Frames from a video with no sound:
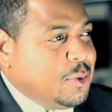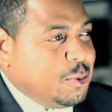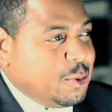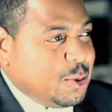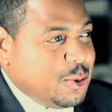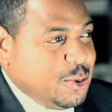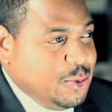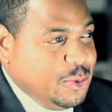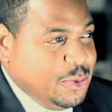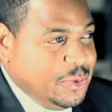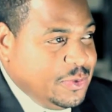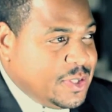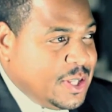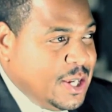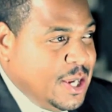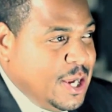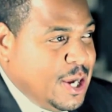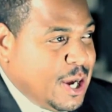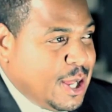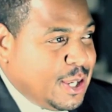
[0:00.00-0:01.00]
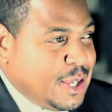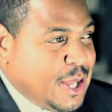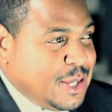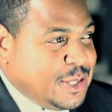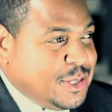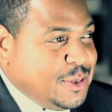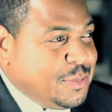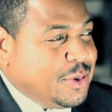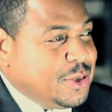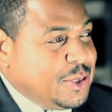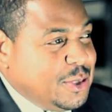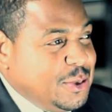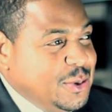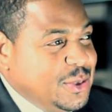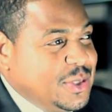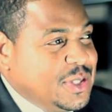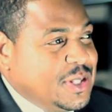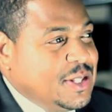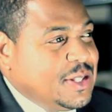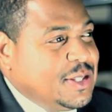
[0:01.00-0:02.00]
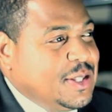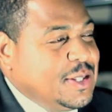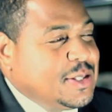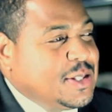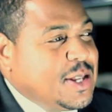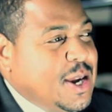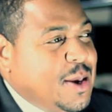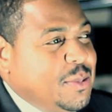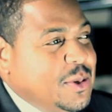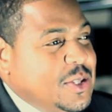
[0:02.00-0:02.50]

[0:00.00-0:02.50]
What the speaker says: grooves. I like to produce this type